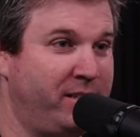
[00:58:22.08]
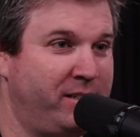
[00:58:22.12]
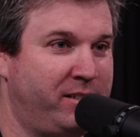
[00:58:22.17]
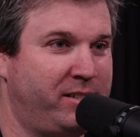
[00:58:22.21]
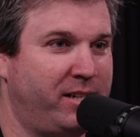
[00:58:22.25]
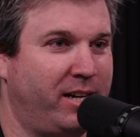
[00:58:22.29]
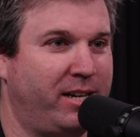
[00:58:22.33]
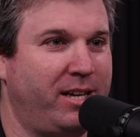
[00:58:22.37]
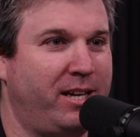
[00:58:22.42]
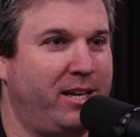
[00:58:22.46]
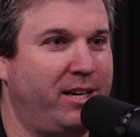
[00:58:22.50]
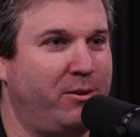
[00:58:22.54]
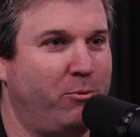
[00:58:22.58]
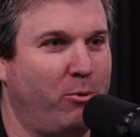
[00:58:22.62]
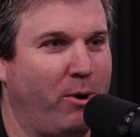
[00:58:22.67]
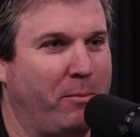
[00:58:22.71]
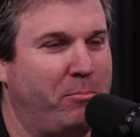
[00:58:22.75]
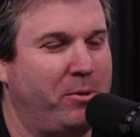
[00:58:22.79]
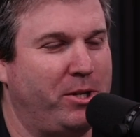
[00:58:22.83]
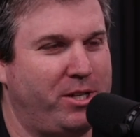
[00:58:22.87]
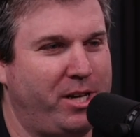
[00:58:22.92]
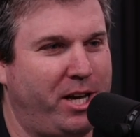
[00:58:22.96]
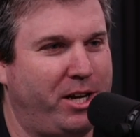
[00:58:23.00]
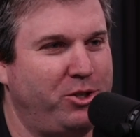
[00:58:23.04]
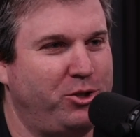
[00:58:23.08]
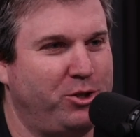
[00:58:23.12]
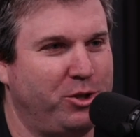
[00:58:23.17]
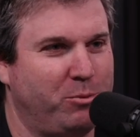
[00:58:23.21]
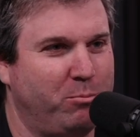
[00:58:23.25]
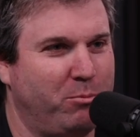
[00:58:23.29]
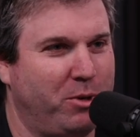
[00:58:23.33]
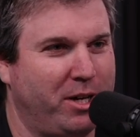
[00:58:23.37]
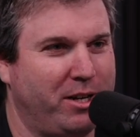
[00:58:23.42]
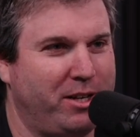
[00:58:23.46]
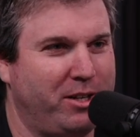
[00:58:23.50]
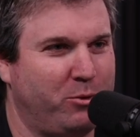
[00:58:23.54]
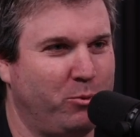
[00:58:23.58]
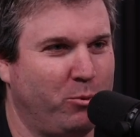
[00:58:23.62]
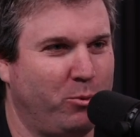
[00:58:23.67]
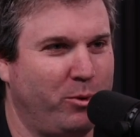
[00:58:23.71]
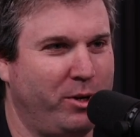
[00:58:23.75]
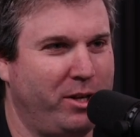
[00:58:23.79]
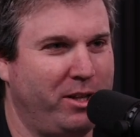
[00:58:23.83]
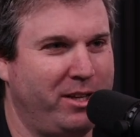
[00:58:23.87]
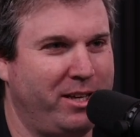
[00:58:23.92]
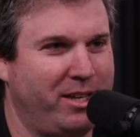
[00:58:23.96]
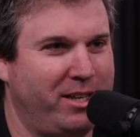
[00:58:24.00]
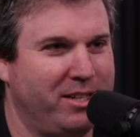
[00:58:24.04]
City reputation, but it
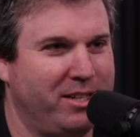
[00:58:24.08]
really is.